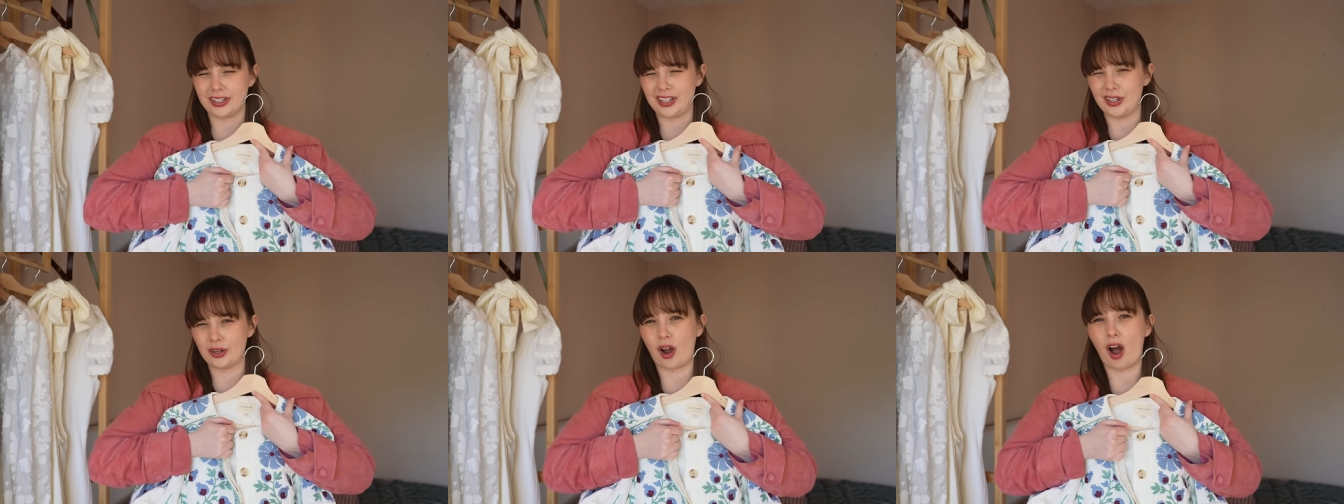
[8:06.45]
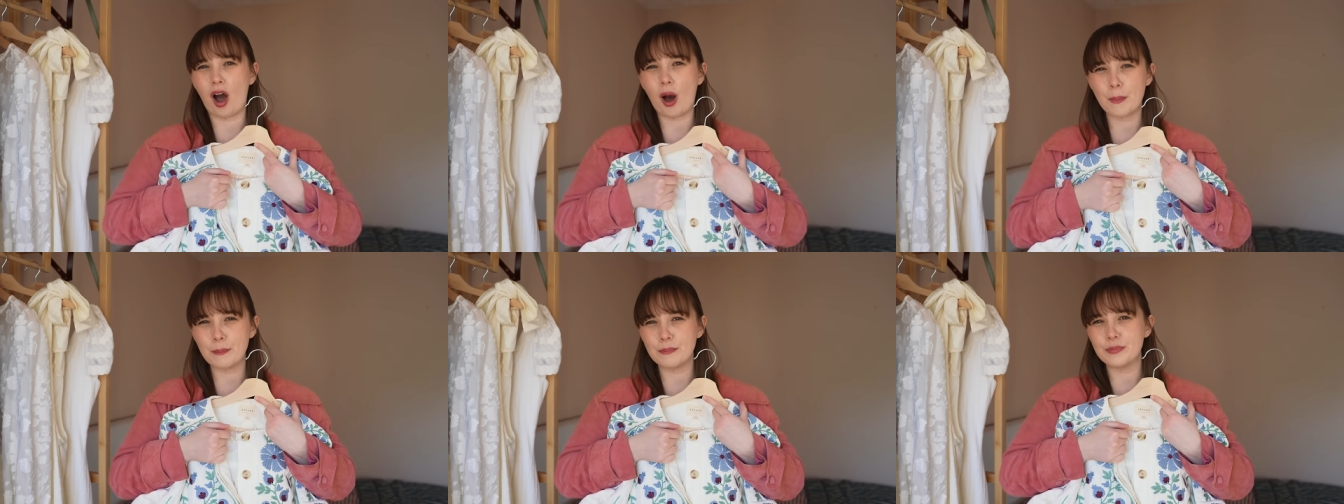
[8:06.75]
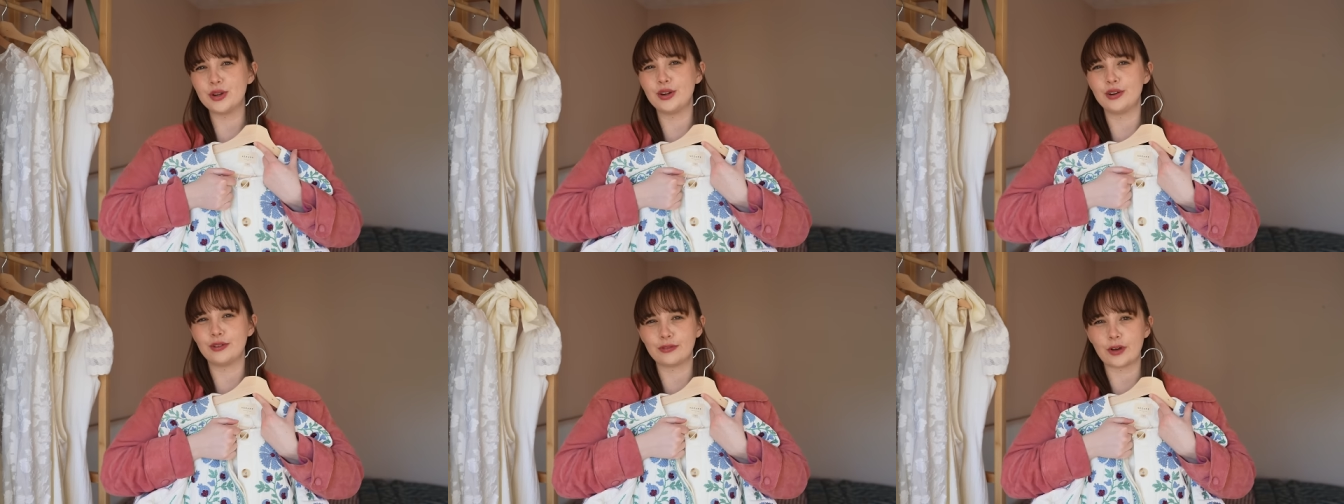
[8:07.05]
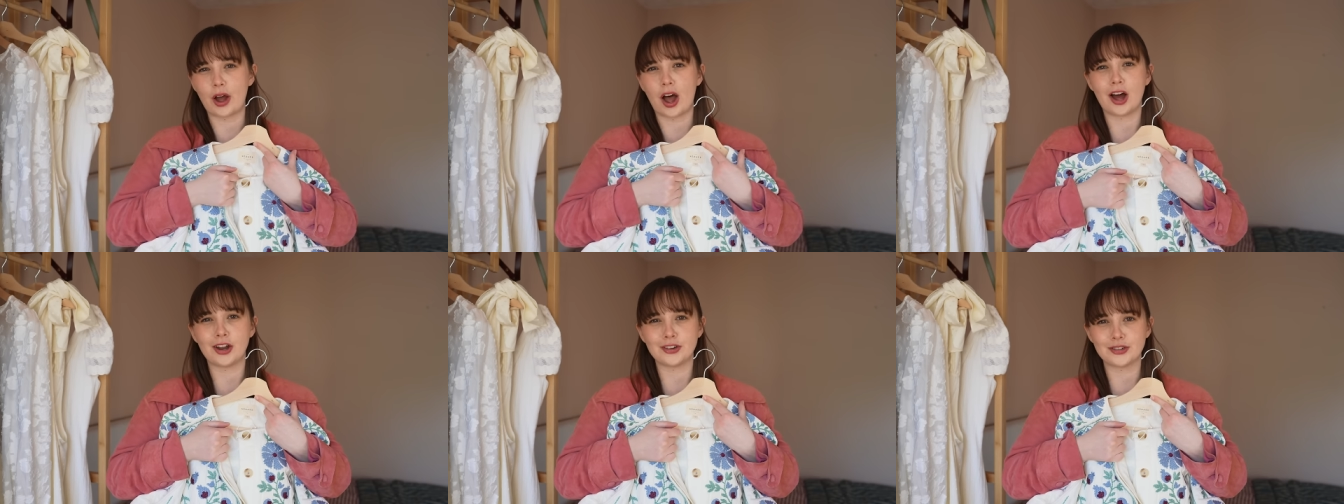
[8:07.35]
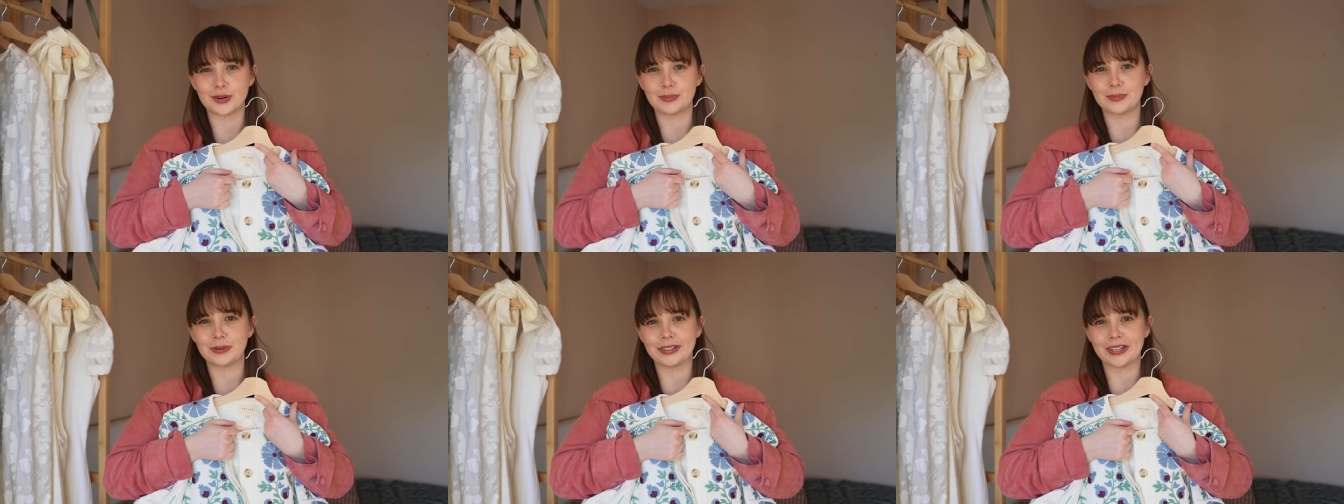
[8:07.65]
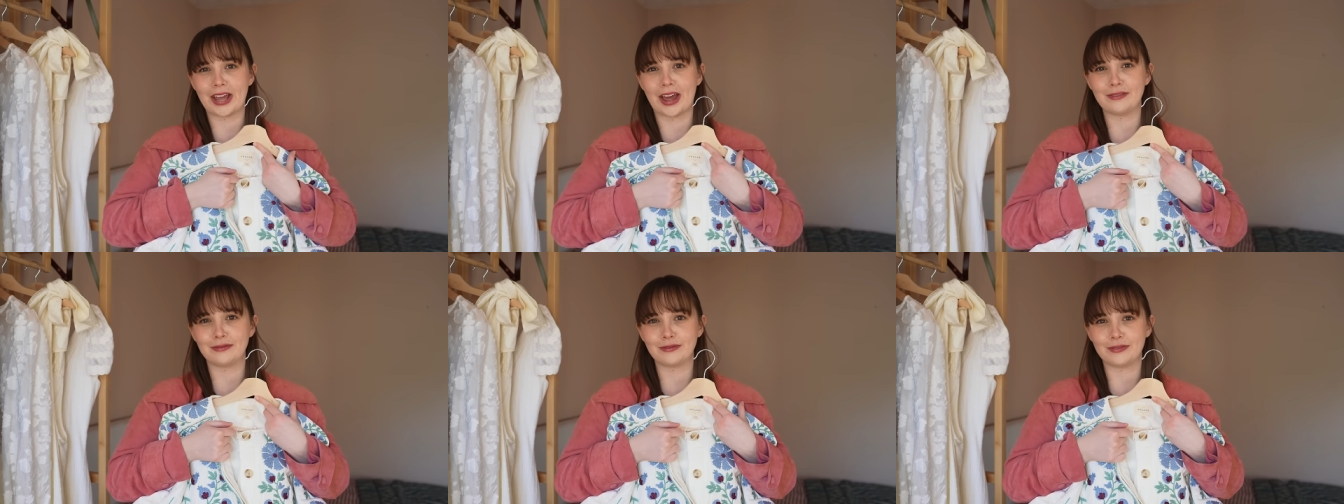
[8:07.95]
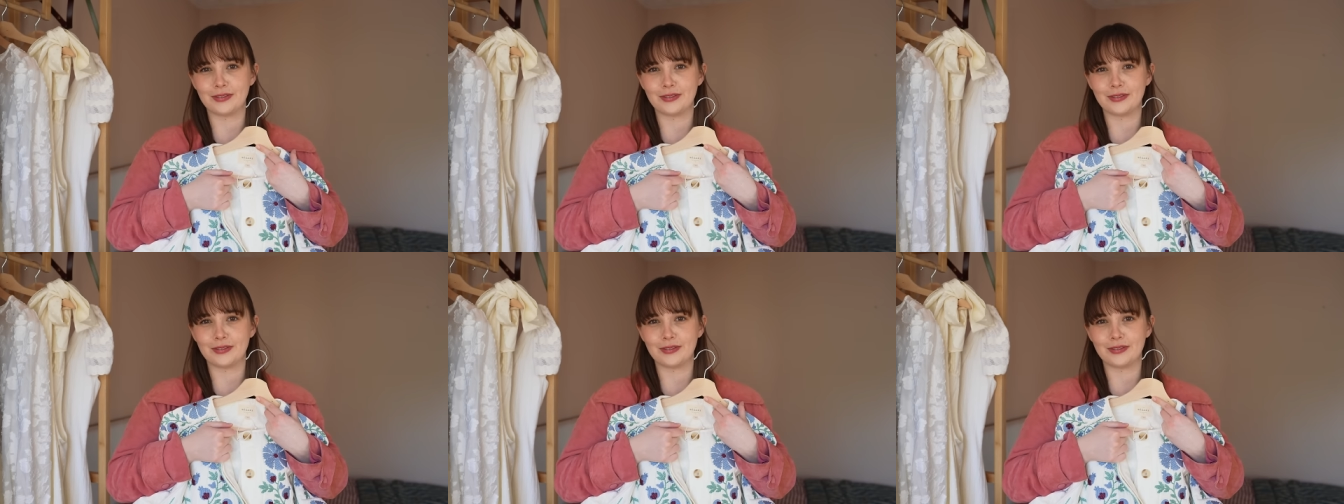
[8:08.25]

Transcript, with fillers: you can't move 100%